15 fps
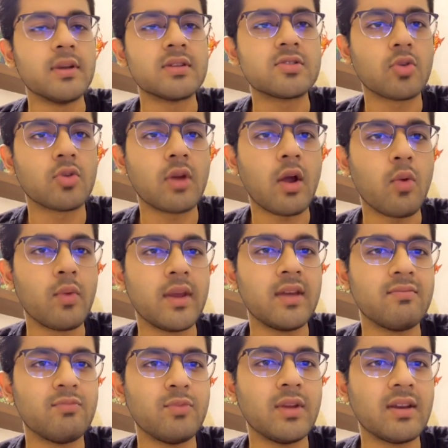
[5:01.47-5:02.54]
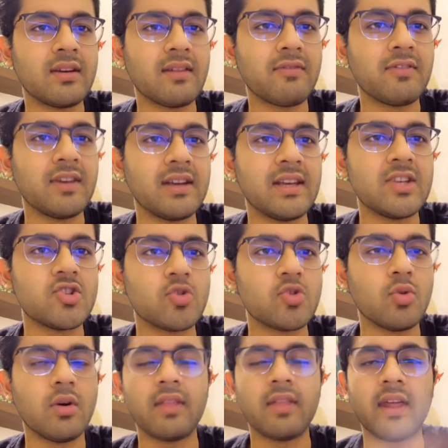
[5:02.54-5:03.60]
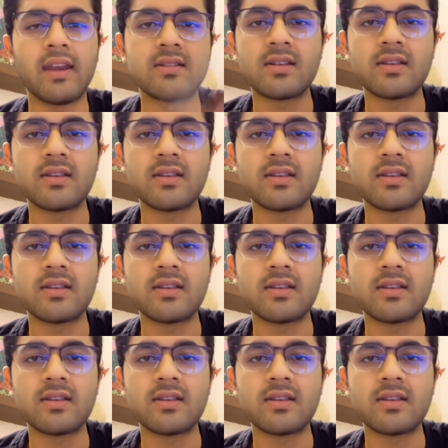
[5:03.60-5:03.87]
So now we are definitely sure that it's some